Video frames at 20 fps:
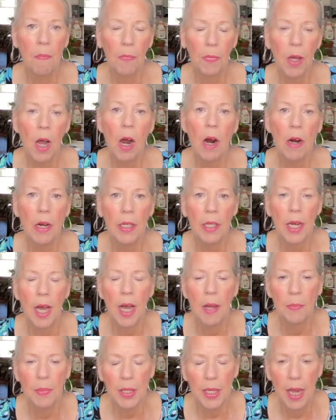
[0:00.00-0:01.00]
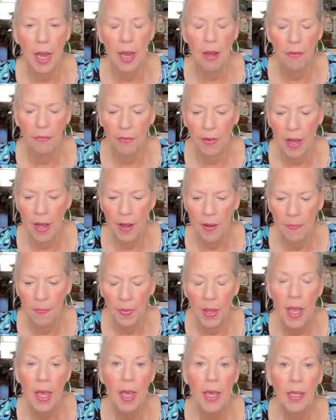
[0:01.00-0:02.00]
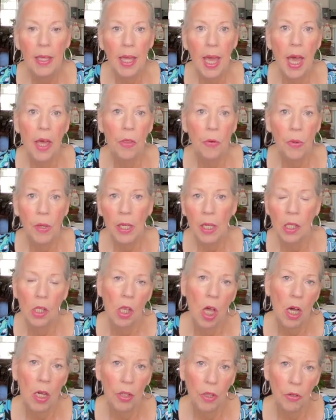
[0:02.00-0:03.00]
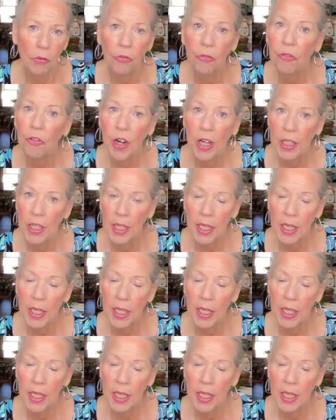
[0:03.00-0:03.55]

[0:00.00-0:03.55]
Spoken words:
Cara tops have, gathering along the front